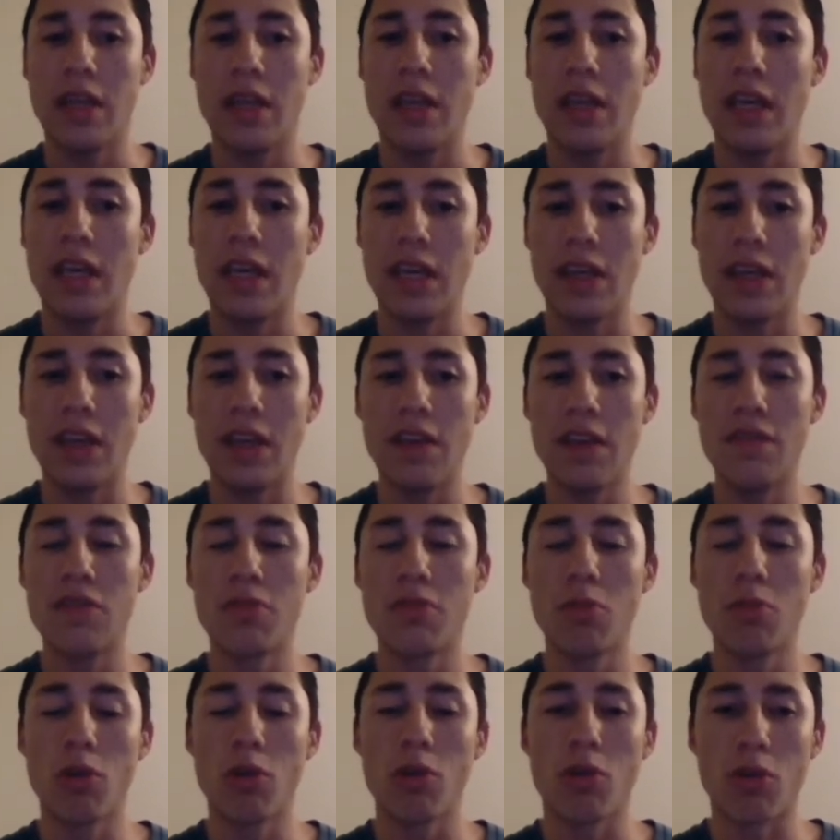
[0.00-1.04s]
it gives
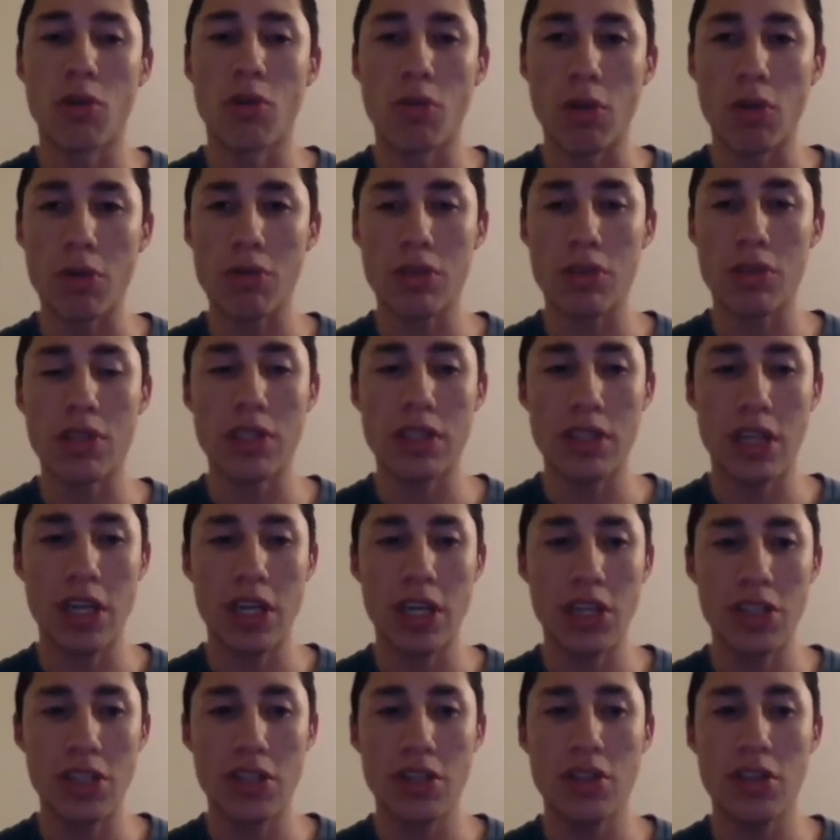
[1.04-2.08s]
more
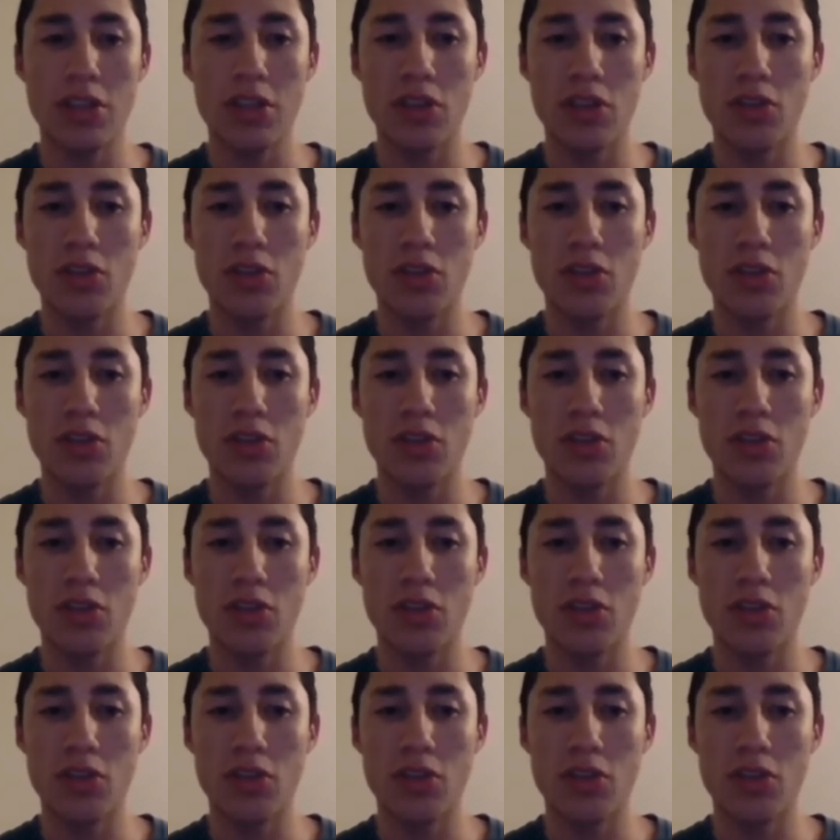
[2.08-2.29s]
representation